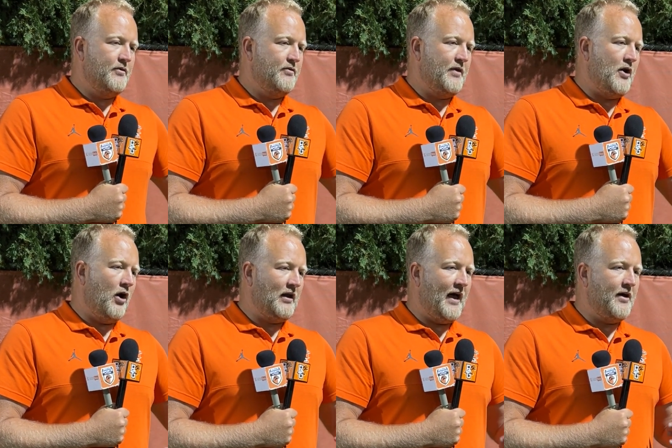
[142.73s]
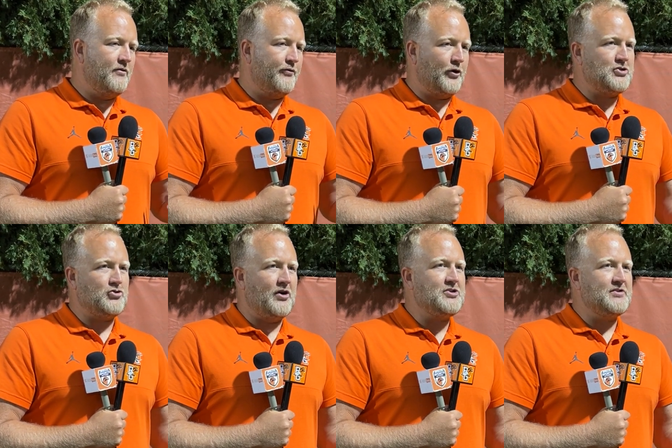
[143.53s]
they're not letting
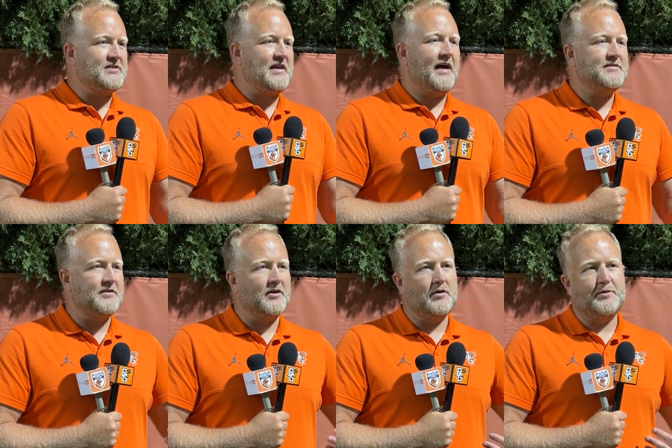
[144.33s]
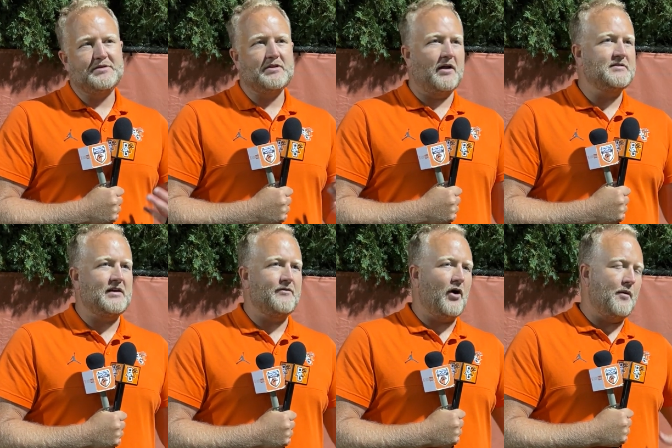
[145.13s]
frustrations get to them and start to
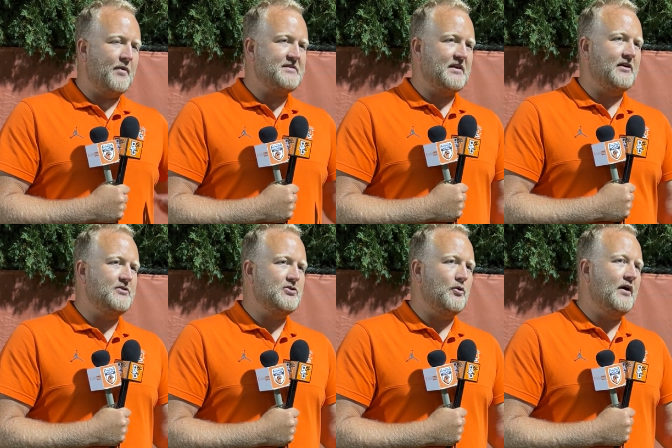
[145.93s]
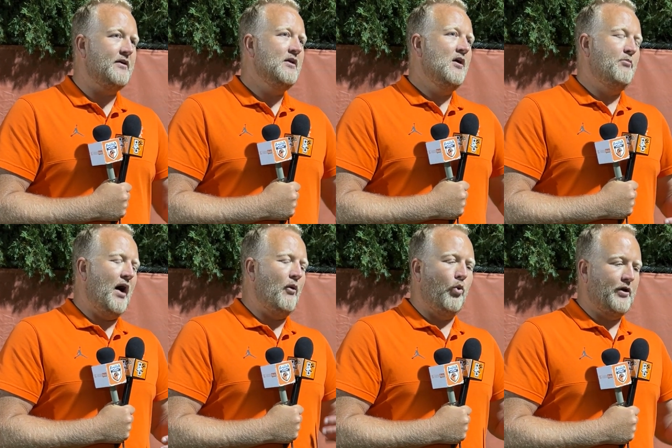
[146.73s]
give up. They're sticking to it. But
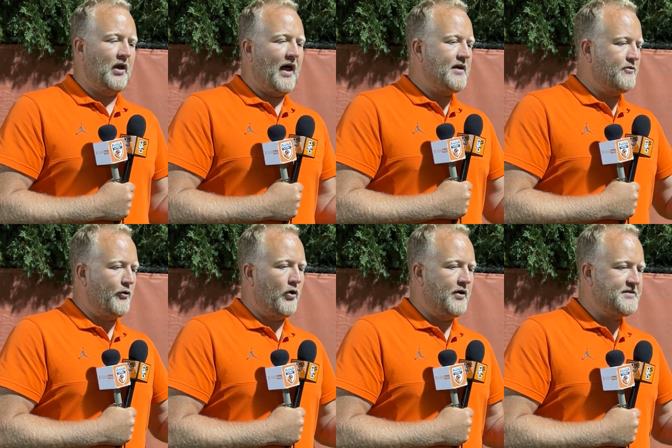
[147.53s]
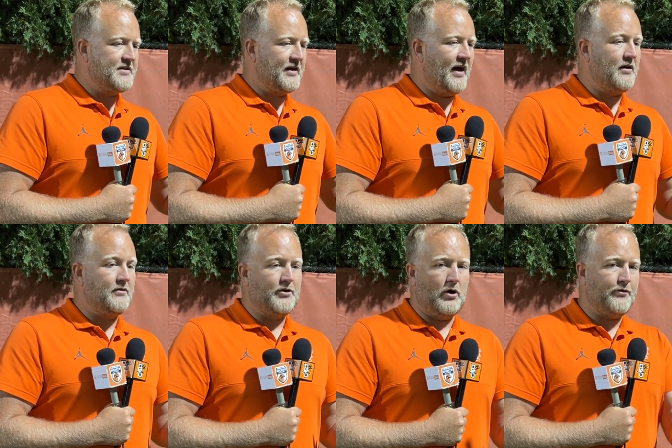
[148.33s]
I would like for us to kind of,
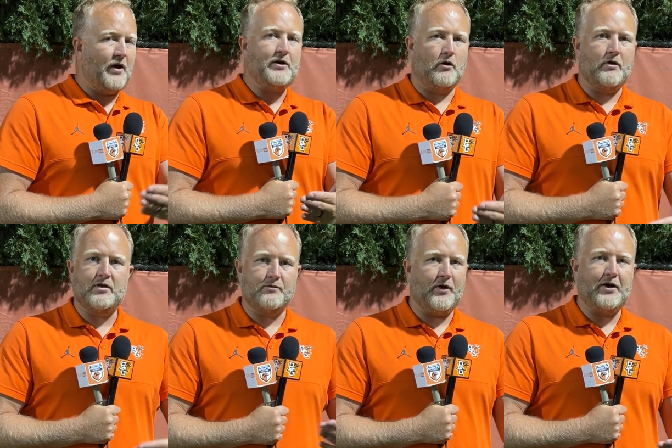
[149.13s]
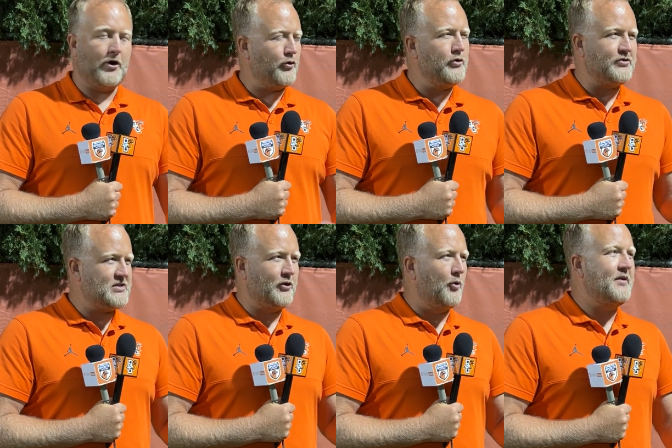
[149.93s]
you know, find our rhythm, find our groove just a
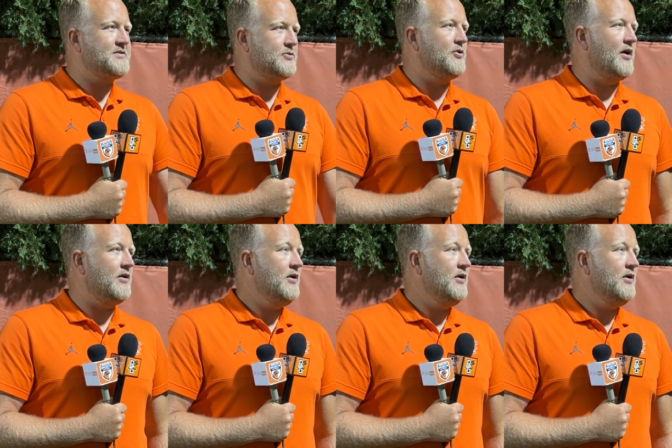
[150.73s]
little bit sooner